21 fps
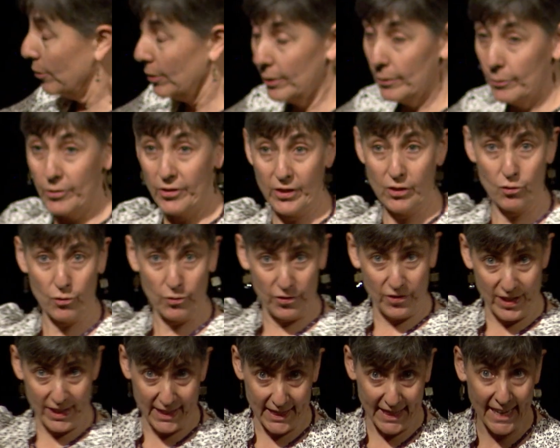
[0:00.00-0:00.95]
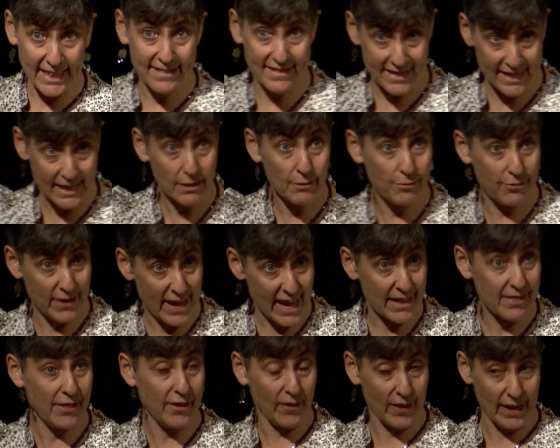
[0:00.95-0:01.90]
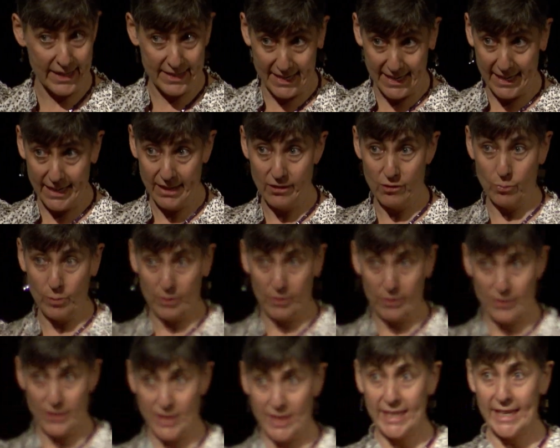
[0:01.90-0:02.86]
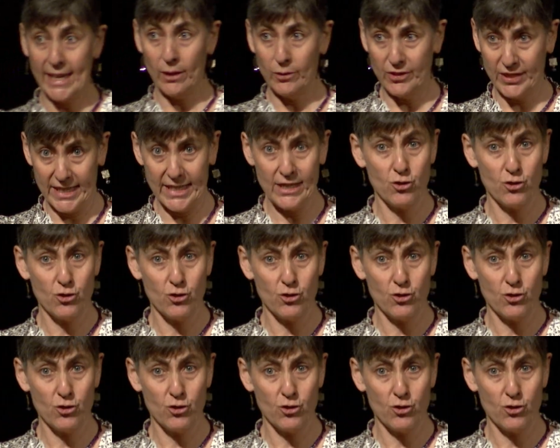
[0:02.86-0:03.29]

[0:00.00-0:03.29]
It was interesting. They did vet their ideas with the CLD